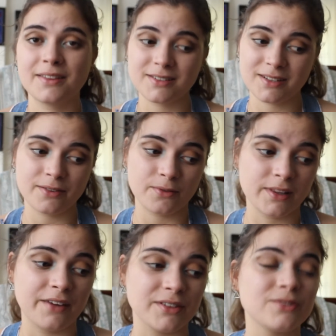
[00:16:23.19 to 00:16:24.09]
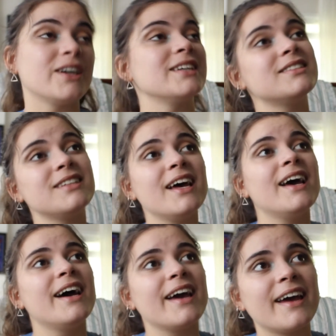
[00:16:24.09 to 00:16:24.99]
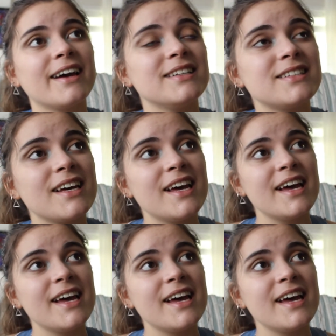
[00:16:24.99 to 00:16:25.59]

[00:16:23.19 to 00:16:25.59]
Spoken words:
there is a love interest, and